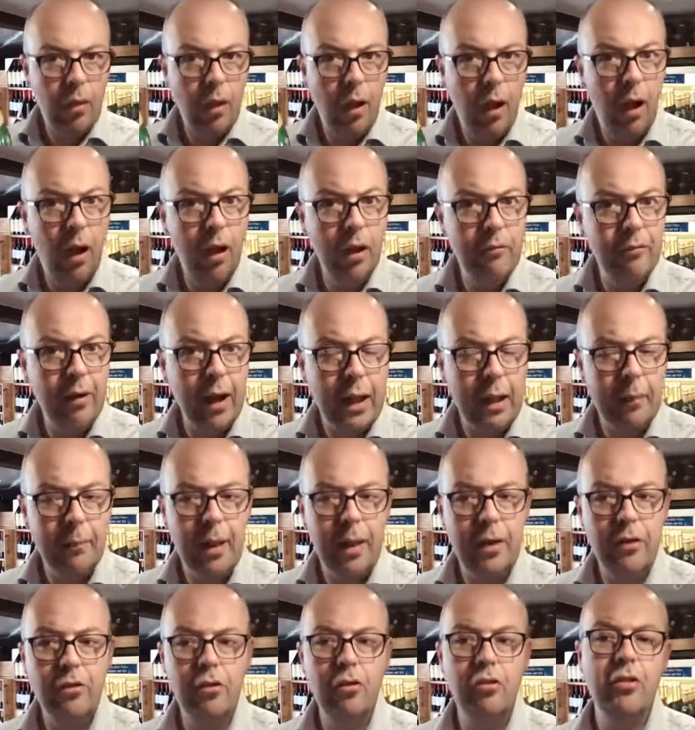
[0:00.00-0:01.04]
I
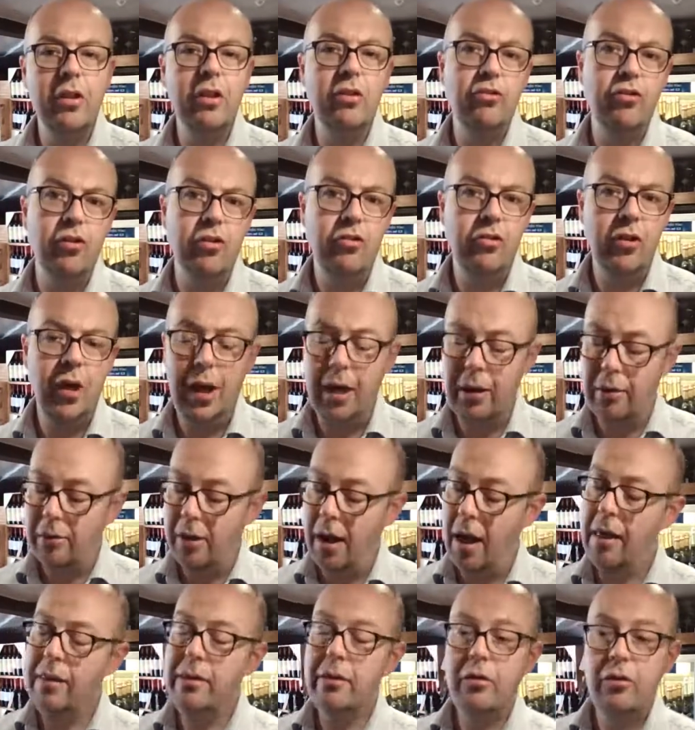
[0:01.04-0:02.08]
recommend using ginger ale.
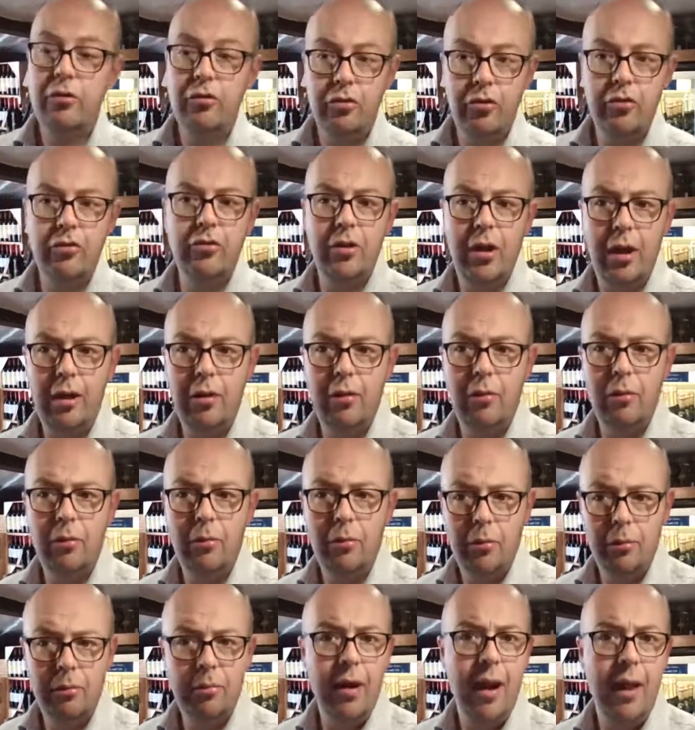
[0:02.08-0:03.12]
Other ginger ale
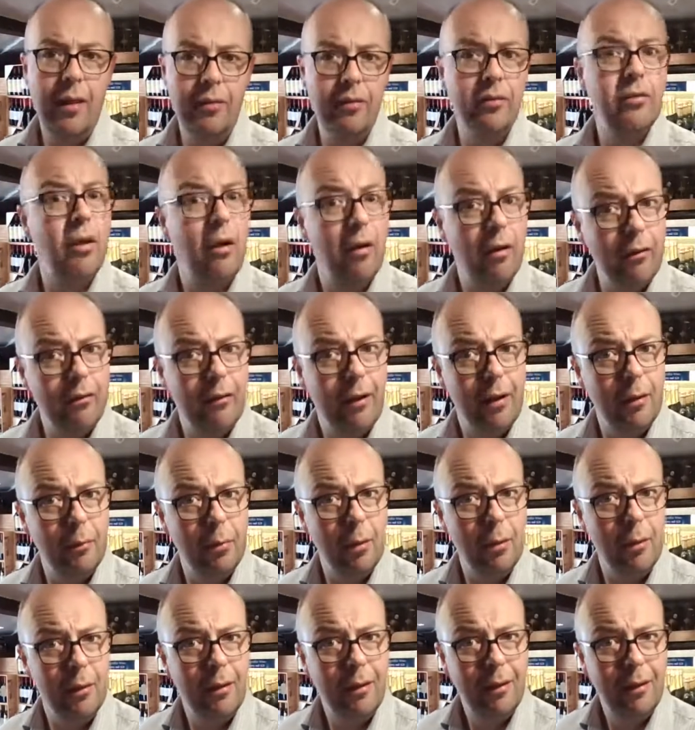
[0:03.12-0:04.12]
brands are available.